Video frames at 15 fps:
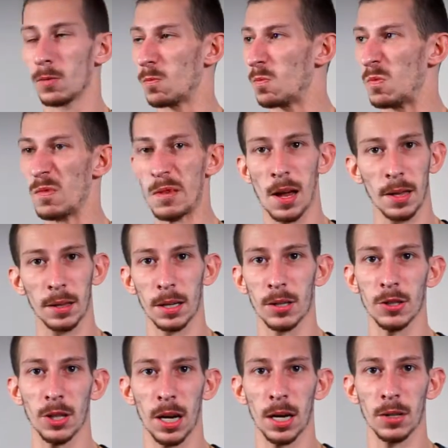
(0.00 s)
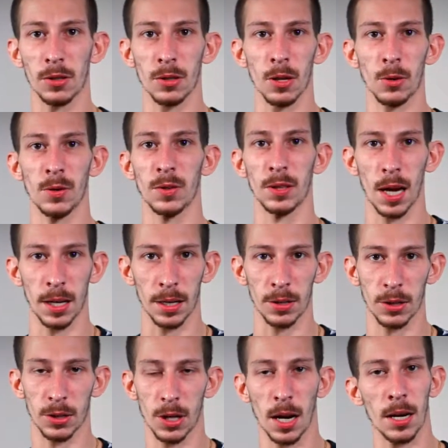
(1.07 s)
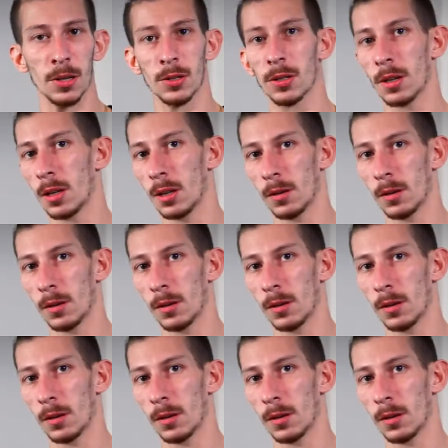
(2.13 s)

Nothing changed, no settings changed